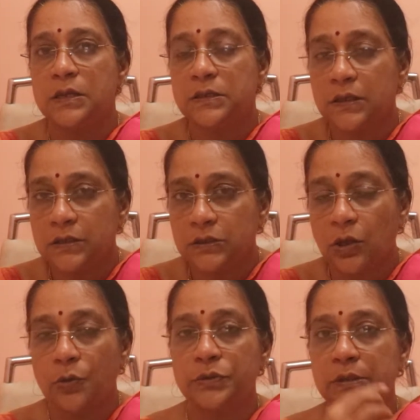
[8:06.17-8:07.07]

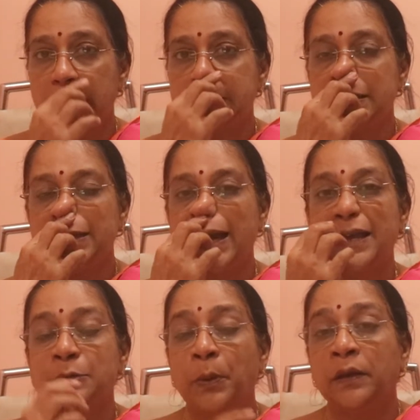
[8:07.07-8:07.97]
6th house transit
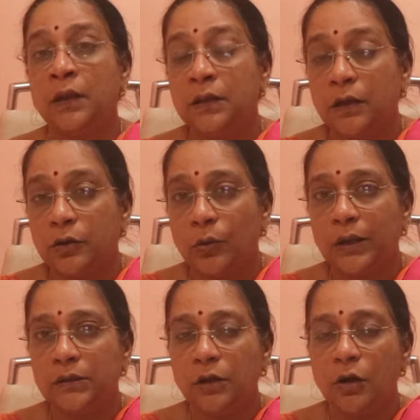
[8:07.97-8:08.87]
aspecting the
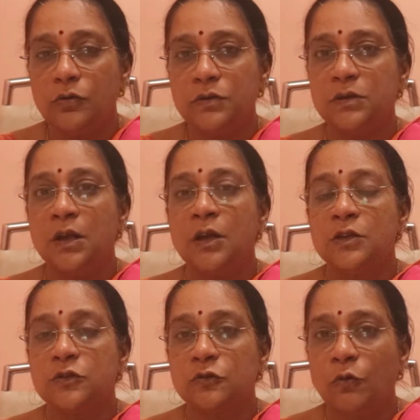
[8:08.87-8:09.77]
12th house.
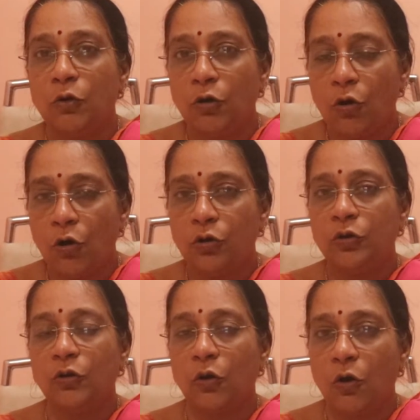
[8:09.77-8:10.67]
So
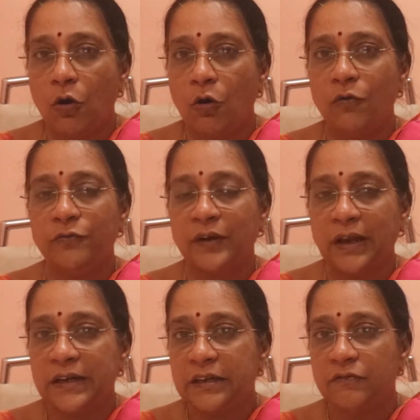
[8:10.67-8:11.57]
lot of
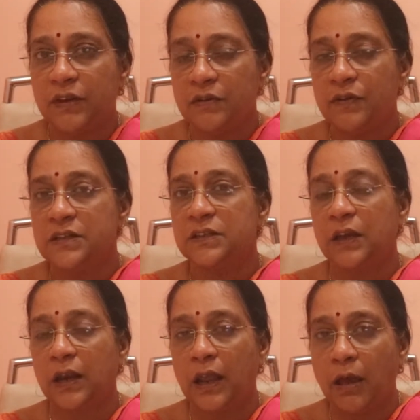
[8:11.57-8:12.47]
negative events
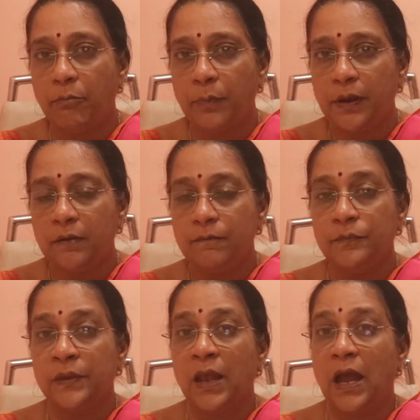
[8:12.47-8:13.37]
can happen.
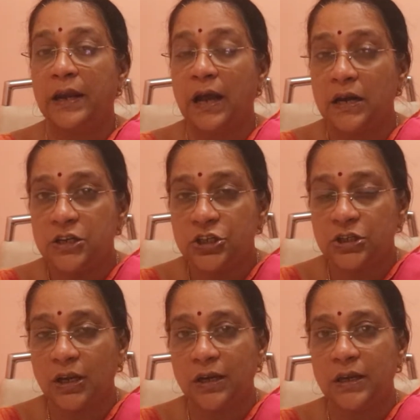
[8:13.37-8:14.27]
And
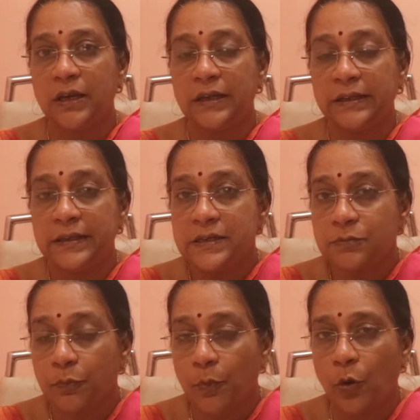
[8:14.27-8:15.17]
additionally,
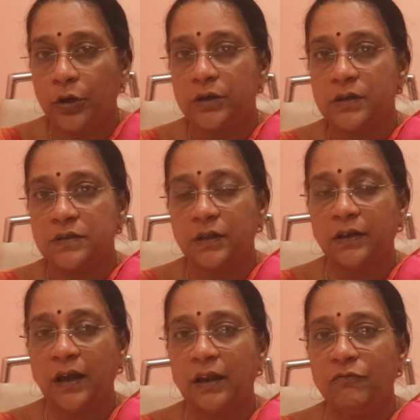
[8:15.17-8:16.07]
this point is the
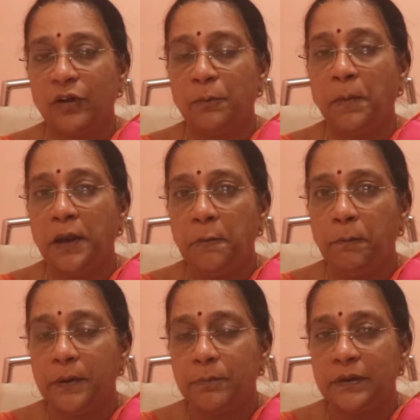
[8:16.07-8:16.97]
time when
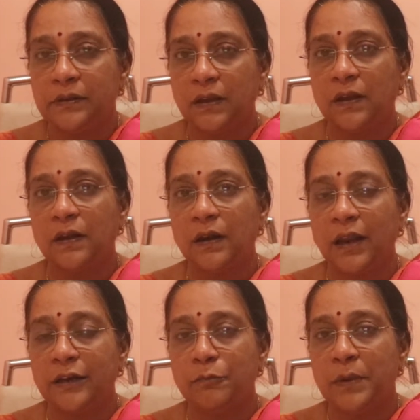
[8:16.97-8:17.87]
many people think,
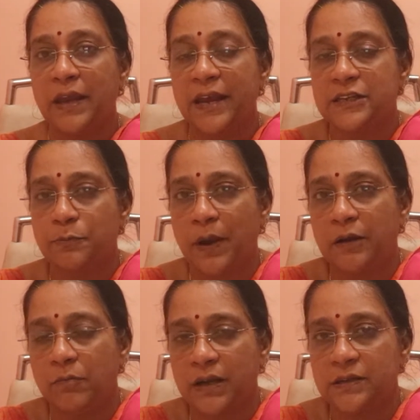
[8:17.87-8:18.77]
let me
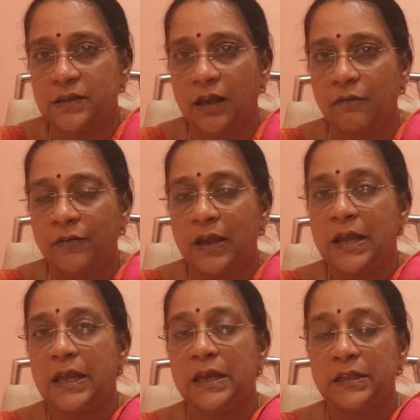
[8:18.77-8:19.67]
expand myself
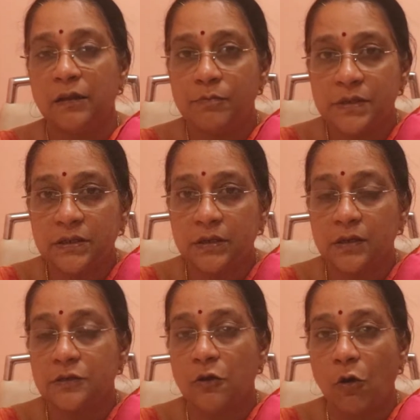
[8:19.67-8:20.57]
in the
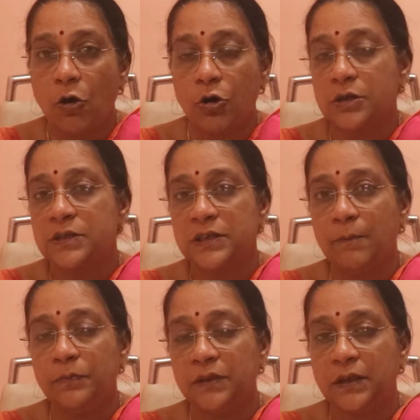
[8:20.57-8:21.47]
business, or
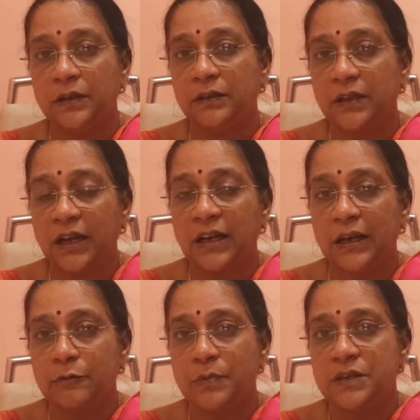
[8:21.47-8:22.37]
something that
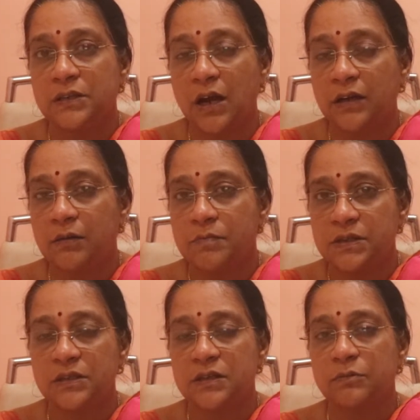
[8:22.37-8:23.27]
let me start a
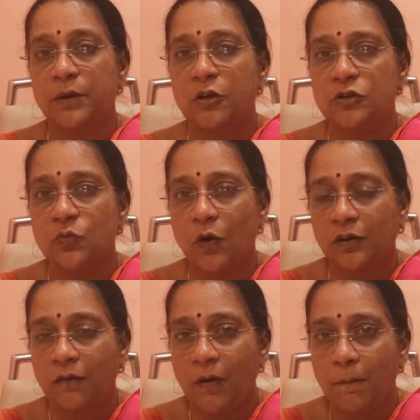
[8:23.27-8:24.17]
business, because
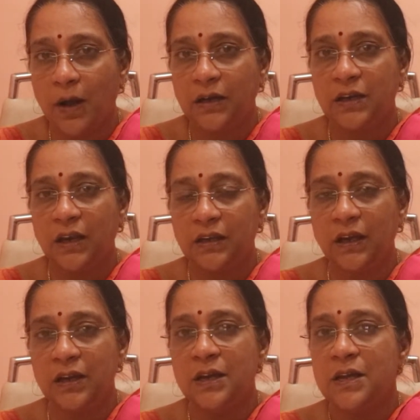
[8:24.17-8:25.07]
whatever money I
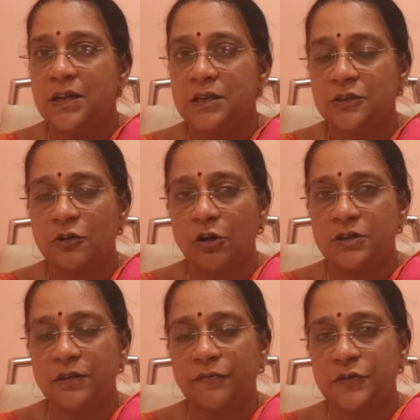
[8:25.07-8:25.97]
get is
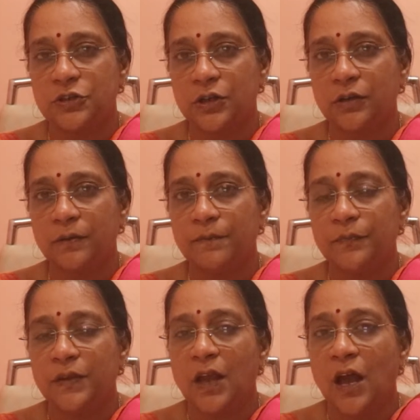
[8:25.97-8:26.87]
not sufficient.
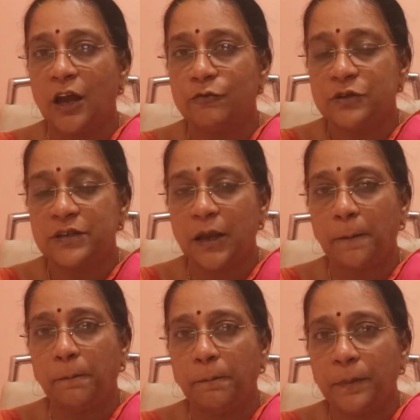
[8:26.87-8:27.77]
I would
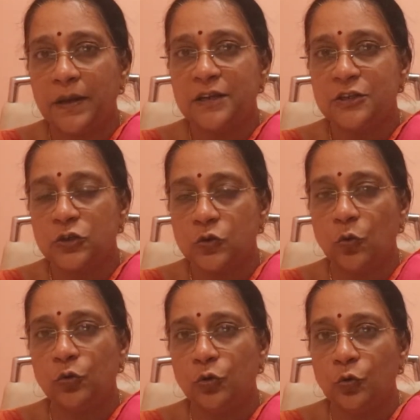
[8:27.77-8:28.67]
say, please
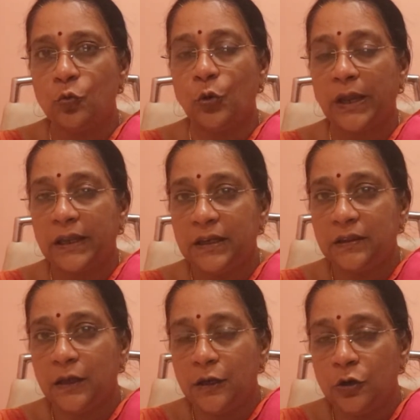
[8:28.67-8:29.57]
don't do
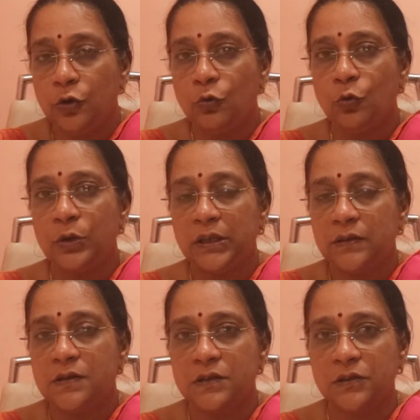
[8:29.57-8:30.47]
anything new
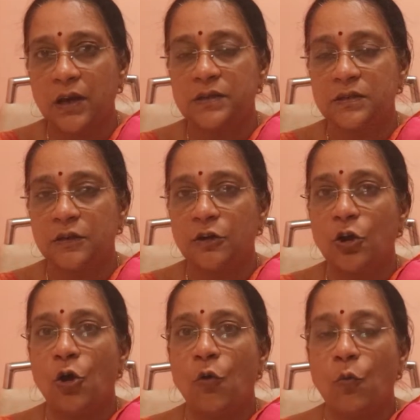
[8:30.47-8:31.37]
in this transit.
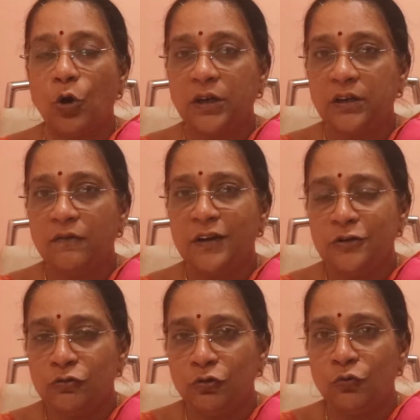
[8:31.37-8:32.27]
Whatever
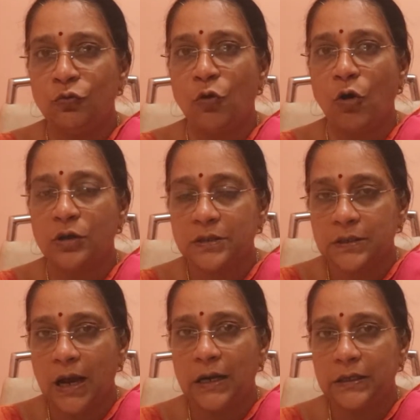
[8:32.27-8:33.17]
you do or
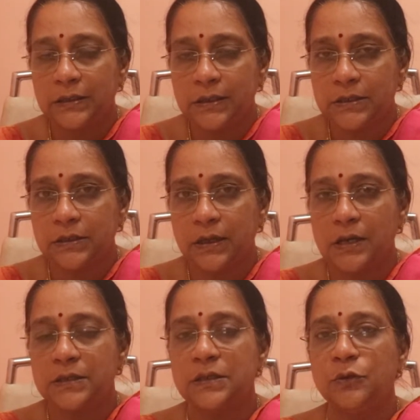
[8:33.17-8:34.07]
start in this
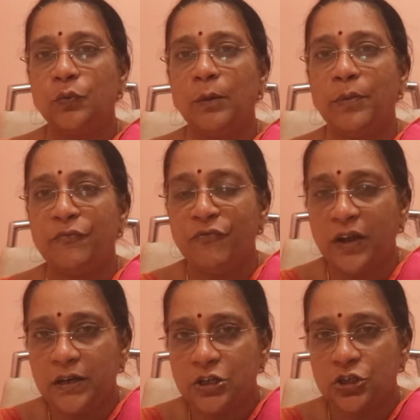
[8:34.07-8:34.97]
transit will be
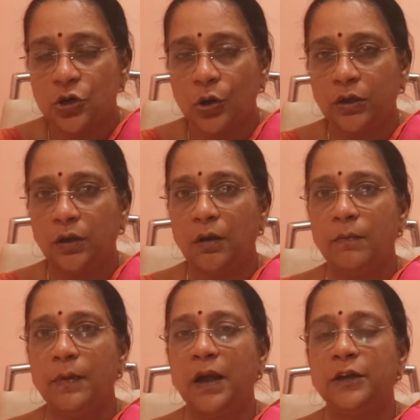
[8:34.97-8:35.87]
very short
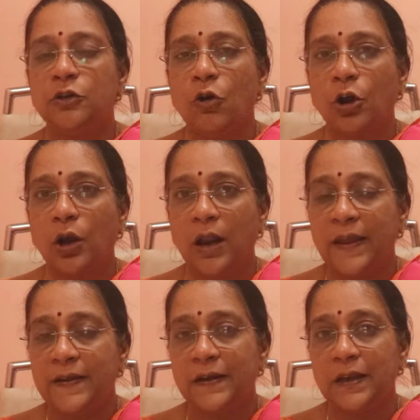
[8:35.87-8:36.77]
term, and you are
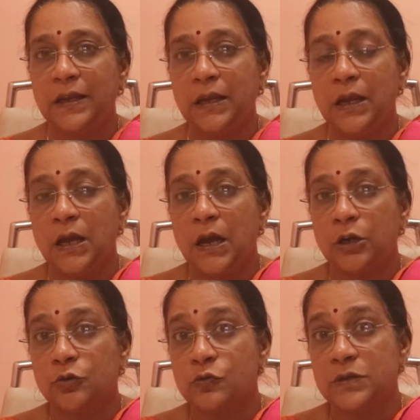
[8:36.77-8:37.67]
likely
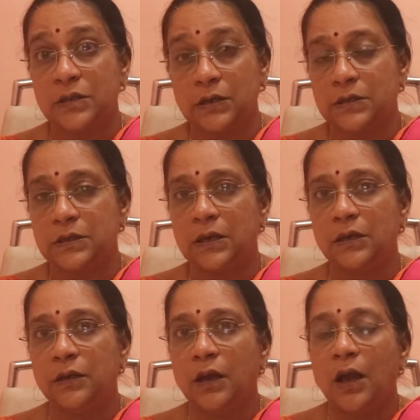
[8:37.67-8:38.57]
to
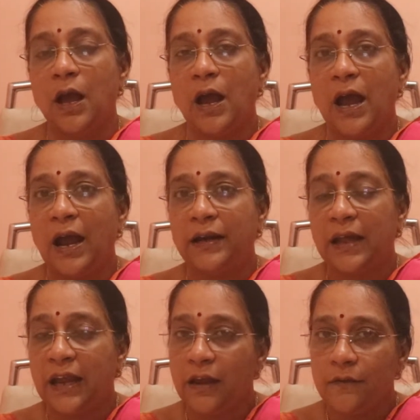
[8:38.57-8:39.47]
succeed.
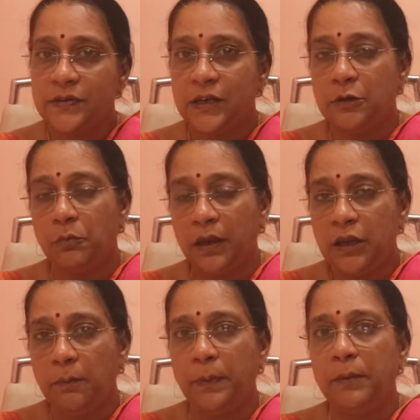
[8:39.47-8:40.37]
And I have seen
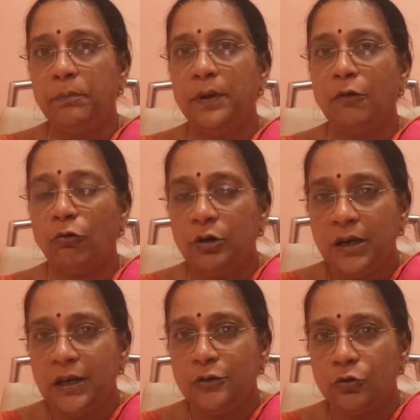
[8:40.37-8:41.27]
many people
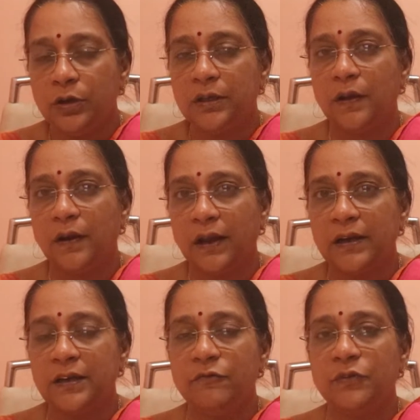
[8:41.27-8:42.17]
only during the
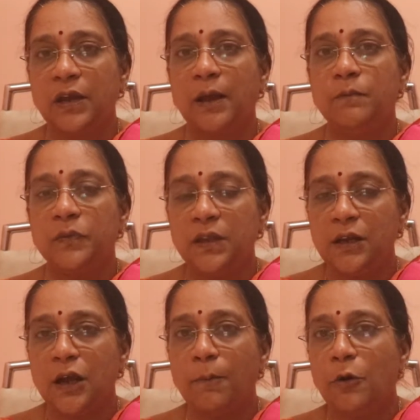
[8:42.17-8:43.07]
negative time
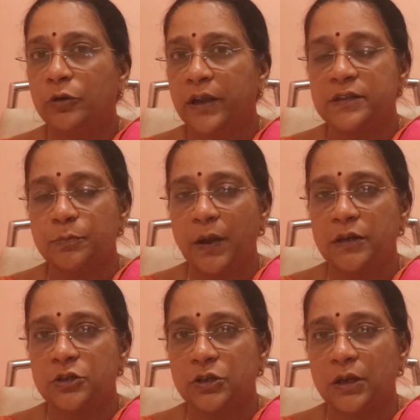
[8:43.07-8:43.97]
think about
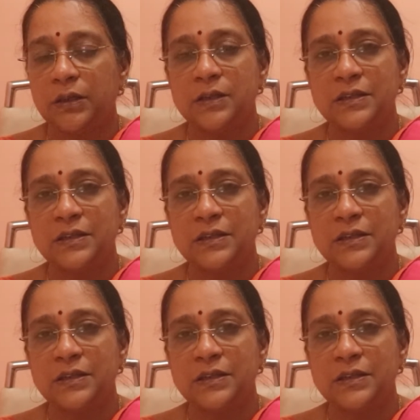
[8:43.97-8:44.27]
expansion.